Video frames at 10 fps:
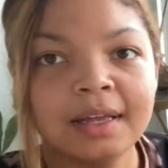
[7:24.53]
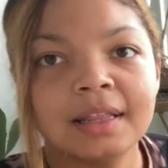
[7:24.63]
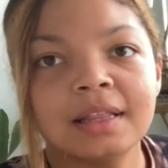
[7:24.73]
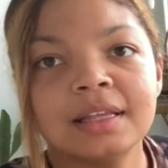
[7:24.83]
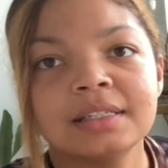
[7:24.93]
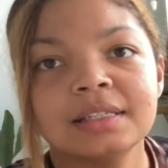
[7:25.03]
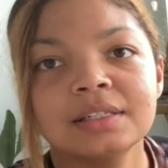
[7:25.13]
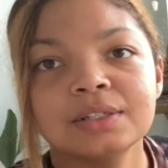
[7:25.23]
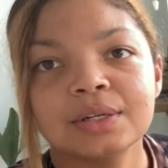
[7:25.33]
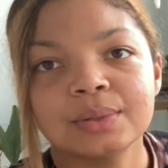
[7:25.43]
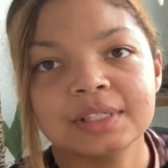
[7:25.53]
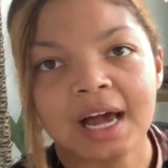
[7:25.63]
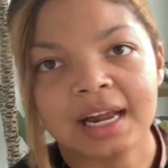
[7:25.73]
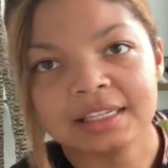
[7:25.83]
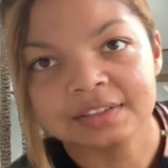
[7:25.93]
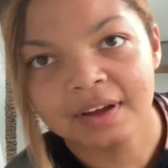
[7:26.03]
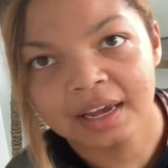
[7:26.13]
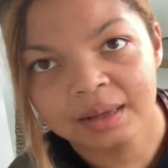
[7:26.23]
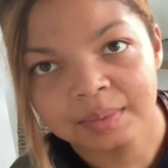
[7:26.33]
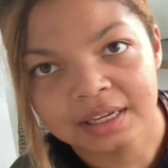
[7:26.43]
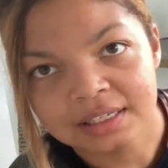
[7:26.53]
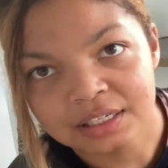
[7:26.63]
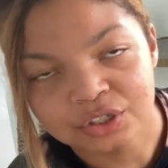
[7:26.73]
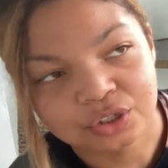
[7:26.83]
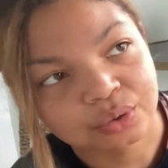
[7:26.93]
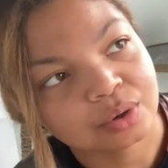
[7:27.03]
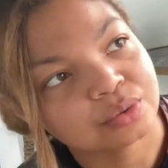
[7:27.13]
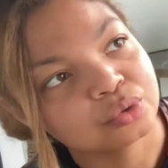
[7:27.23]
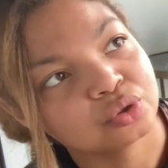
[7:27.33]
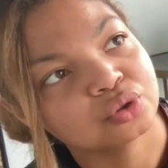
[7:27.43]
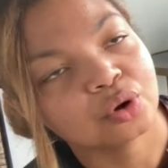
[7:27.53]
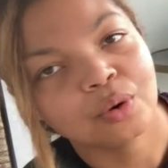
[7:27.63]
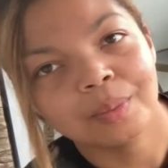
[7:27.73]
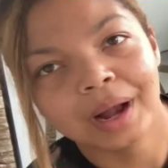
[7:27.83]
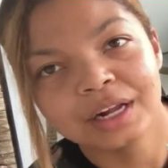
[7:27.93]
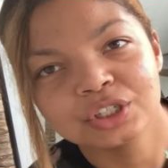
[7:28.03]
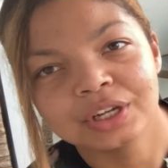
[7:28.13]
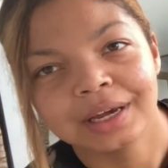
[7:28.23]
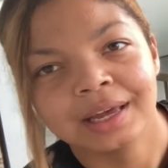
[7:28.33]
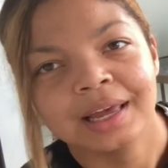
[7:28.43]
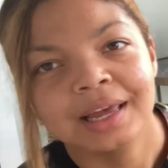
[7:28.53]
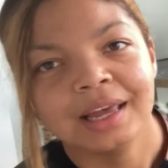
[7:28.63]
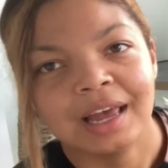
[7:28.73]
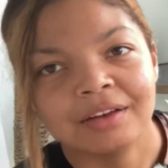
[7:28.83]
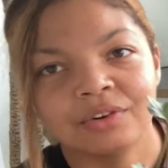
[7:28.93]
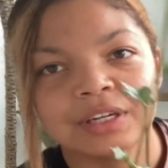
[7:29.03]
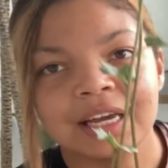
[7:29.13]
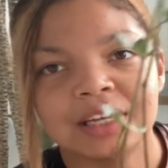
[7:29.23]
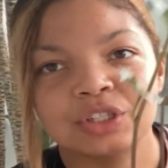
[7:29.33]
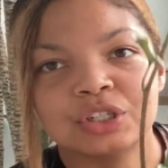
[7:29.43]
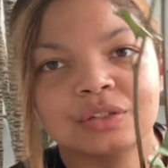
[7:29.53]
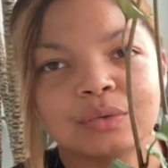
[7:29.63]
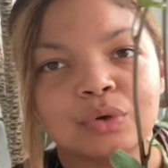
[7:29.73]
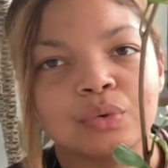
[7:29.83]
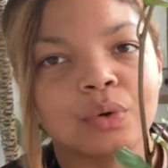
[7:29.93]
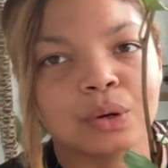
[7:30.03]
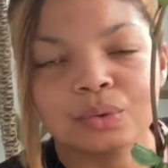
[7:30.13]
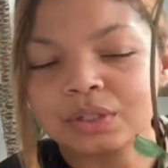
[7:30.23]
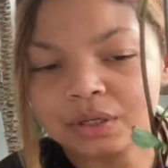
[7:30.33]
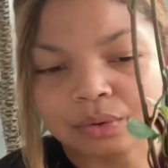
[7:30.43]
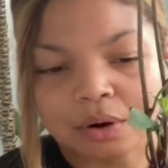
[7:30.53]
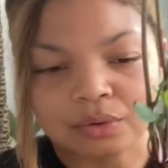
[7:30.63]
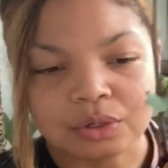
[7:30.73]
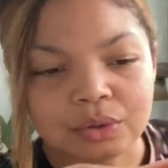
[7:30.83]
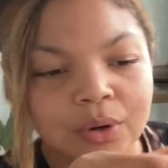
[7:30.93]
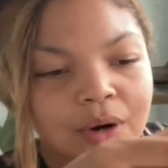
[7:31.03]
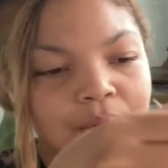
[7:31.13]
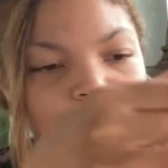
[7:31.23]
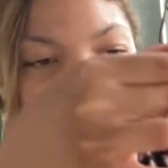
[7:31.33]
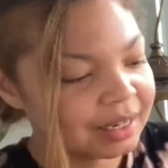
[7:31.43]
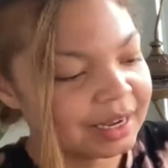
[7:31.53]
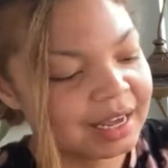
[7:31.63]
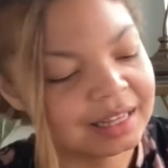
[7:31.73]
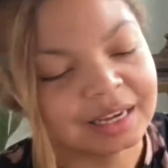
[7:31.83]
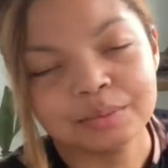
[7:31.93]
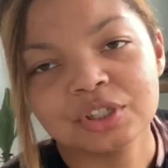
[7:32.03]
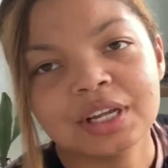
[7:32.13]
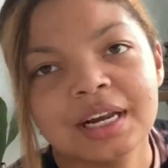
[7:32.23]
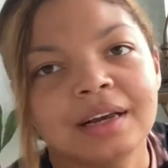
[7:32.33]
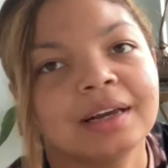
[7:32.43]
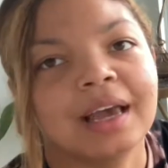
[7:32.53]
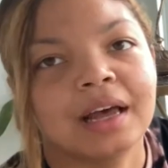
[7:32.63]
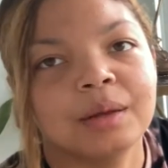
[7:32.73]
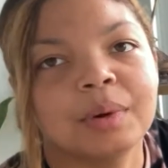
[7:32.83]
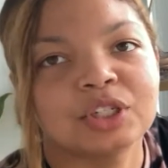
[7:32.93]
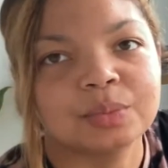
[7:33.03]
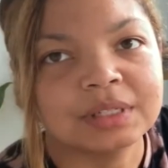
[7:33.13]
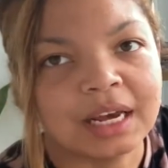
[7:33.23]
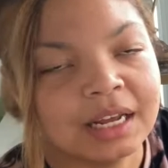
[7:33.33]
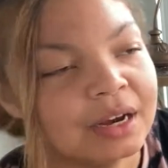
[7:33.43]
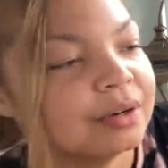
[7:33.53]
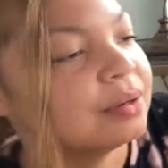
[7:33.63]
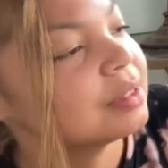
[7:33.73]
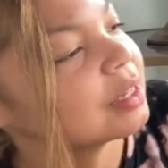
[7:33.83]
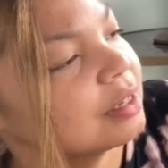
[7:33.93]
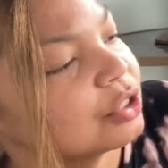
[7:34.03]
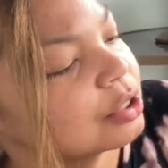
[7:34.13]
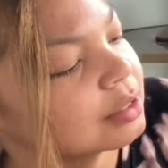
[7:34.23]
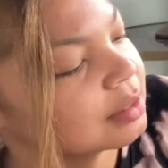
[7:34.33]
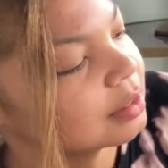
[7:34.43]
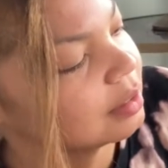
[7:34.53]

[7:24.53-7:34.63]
This is so satisfying because it just grows so much. Like every day it just grows and grows and grows. Like I think I'm just gonna get a bunch of potatoes and just